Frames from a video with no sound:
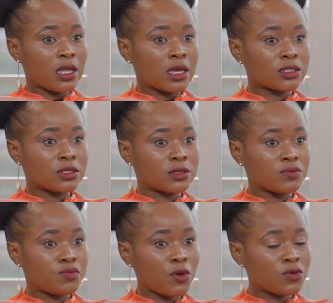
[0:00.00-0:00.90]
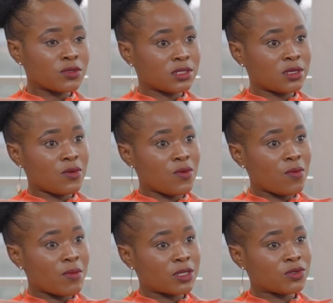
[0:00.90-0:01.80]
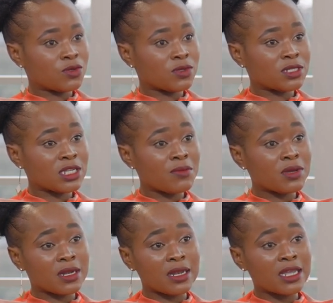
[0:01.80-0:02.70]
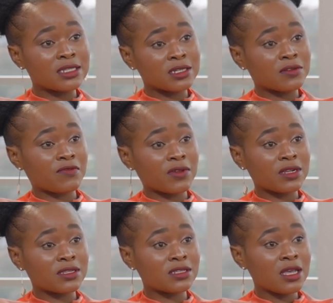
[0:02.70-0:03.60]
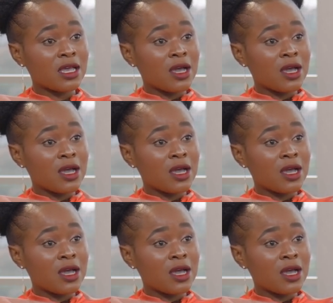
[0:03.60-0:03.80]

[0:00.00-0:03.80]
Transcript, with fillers: exposing women to STEM-related fields,